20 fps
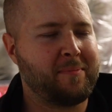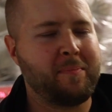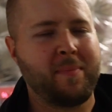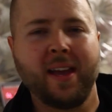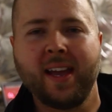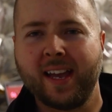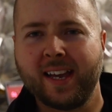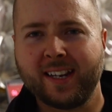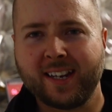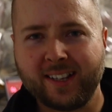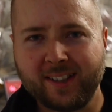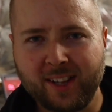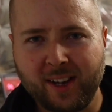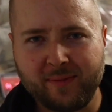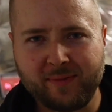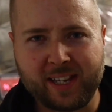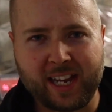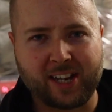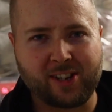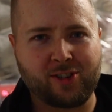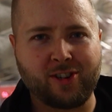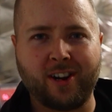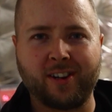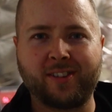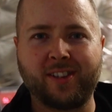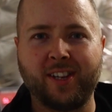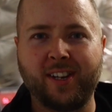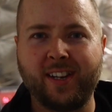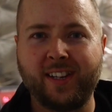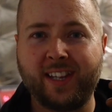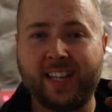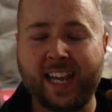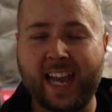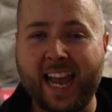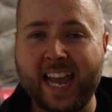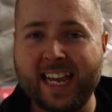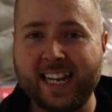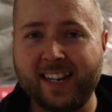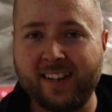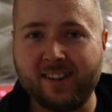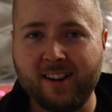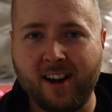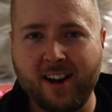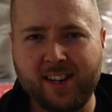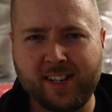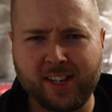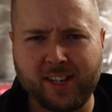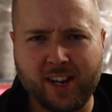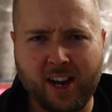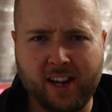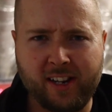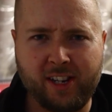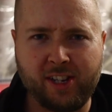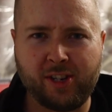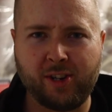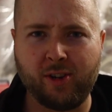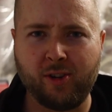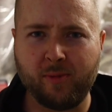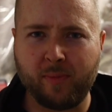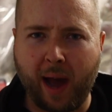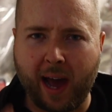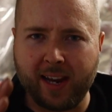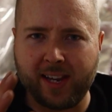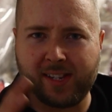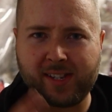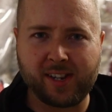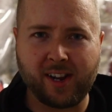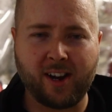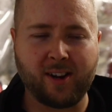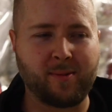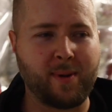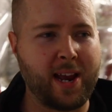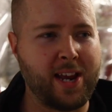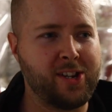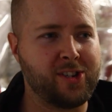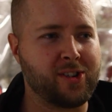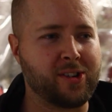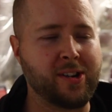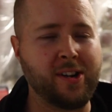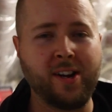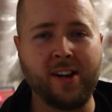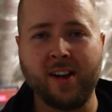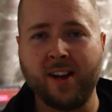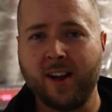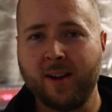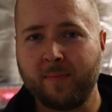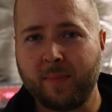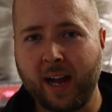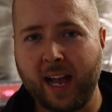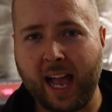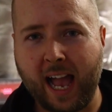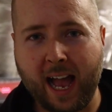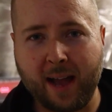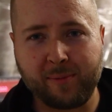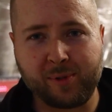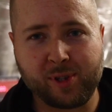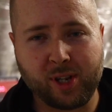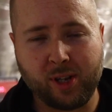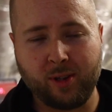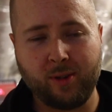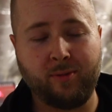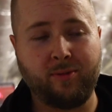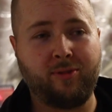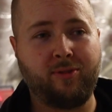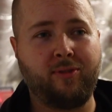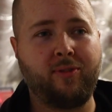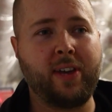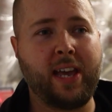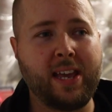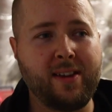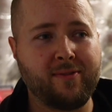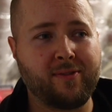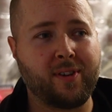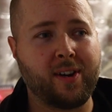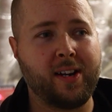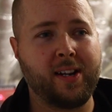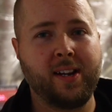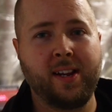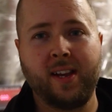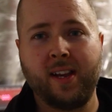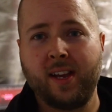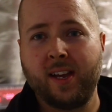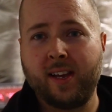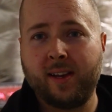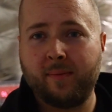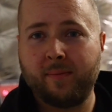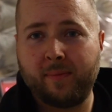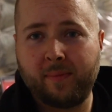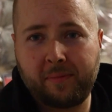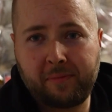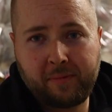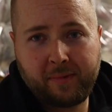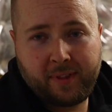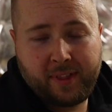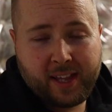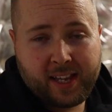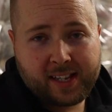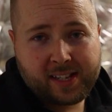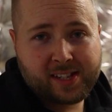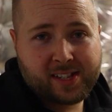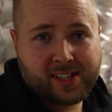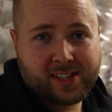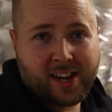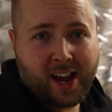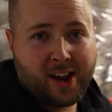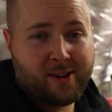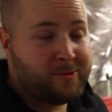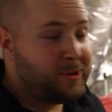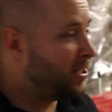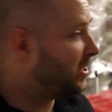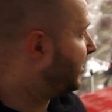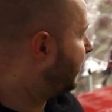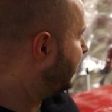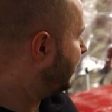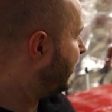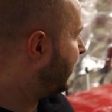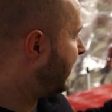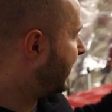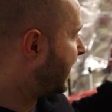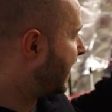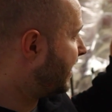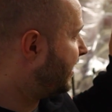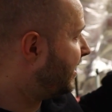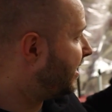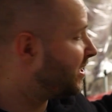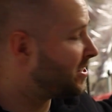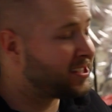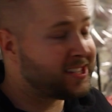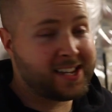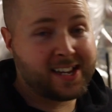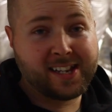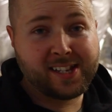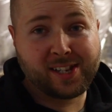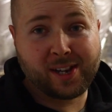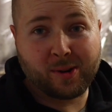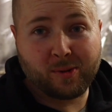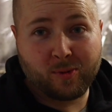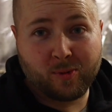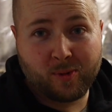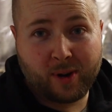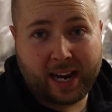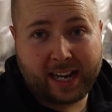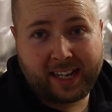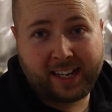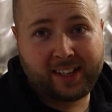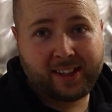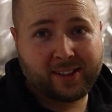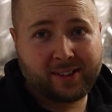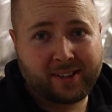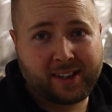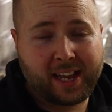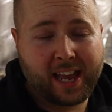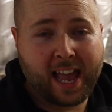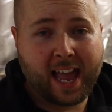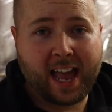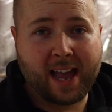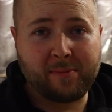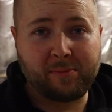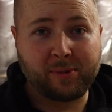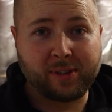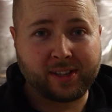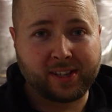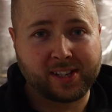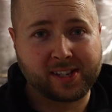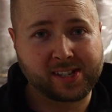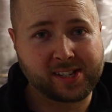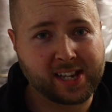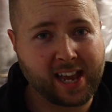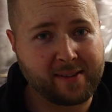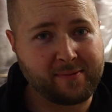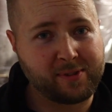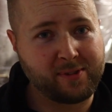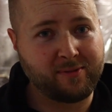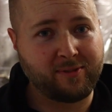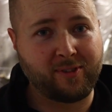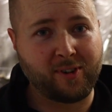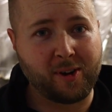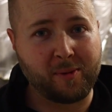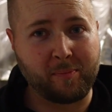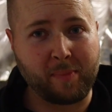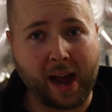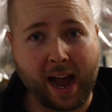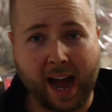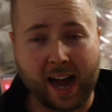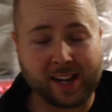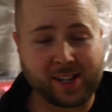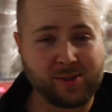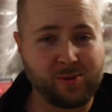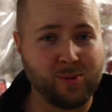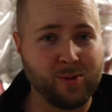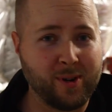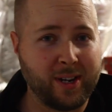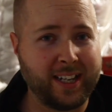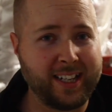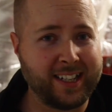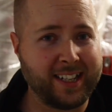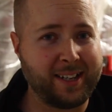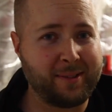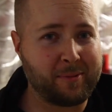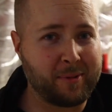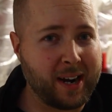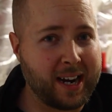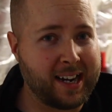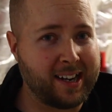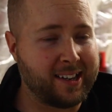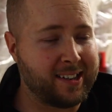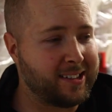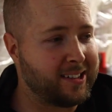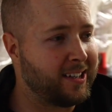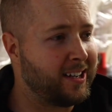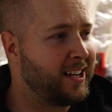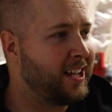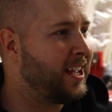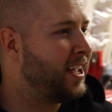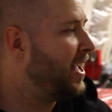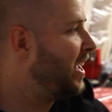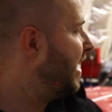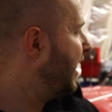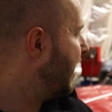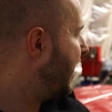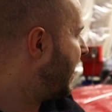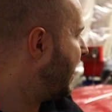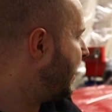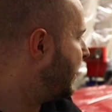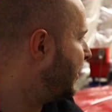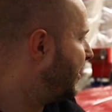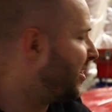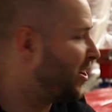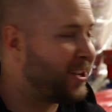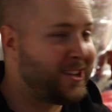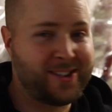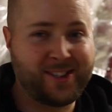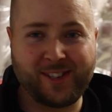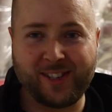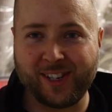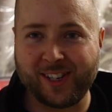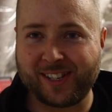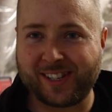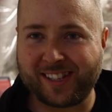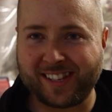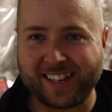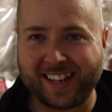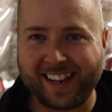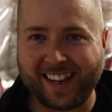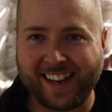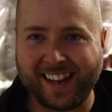man, I love that truck. The 89 to 92 body style Ranger, my absolute favorite. This I really like, and this is a regular cab with the 7-foot box. Really rare, and just